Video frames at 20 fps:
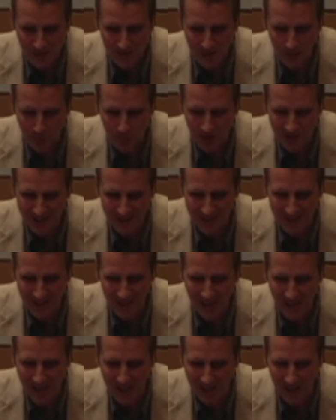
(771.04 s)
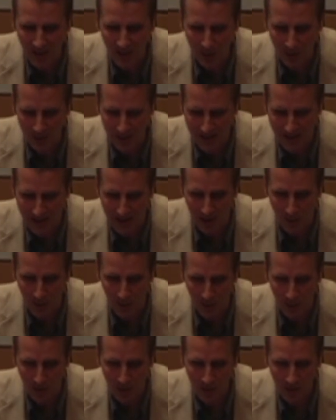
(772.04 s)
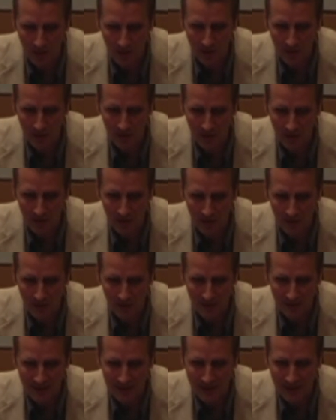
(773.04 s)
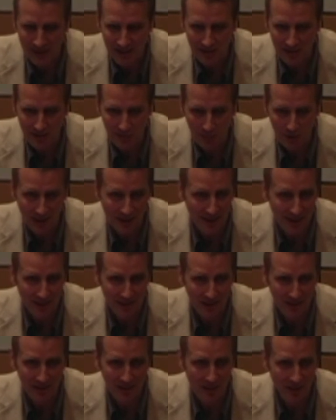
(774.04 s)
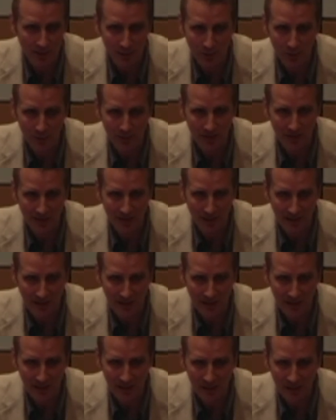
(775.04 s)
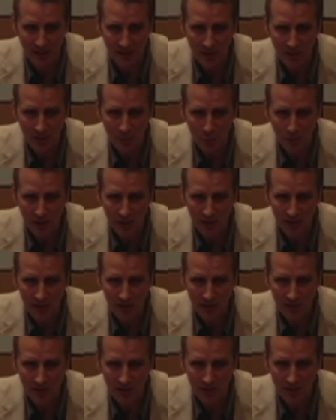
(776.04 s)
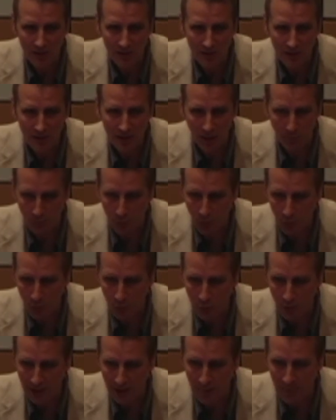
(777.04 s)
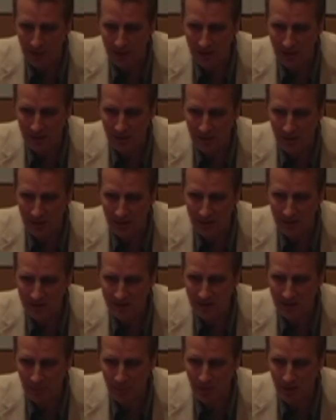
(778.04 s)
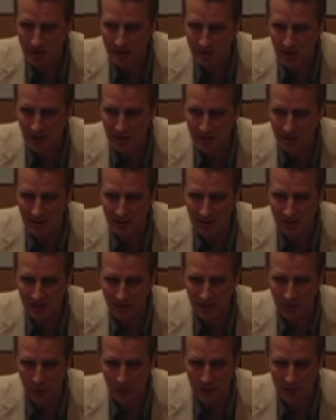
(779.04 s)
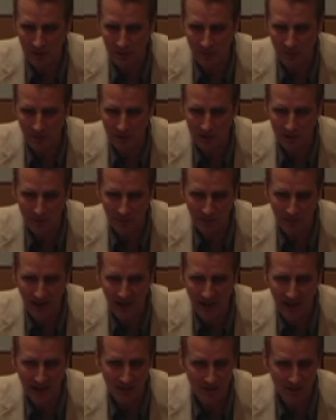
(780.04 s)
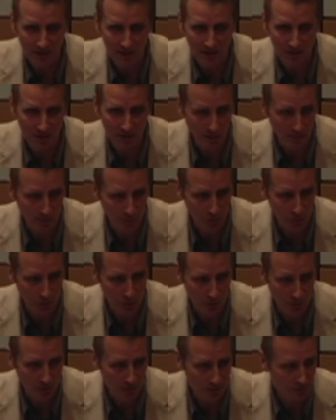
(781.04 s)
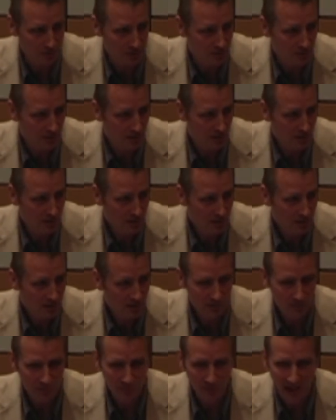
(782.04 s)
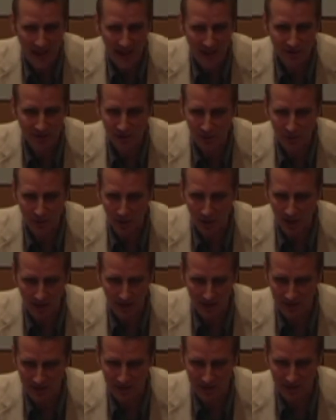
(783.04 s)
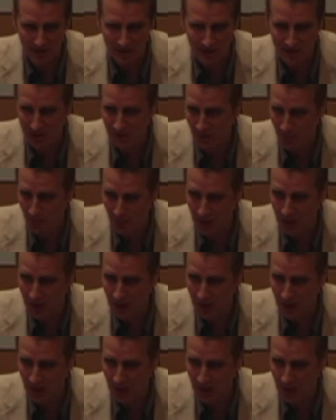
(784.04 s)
is simply not allow data to be anything other than data. We in our programming accept this idea that we can feed facts into computers. Facts do not exist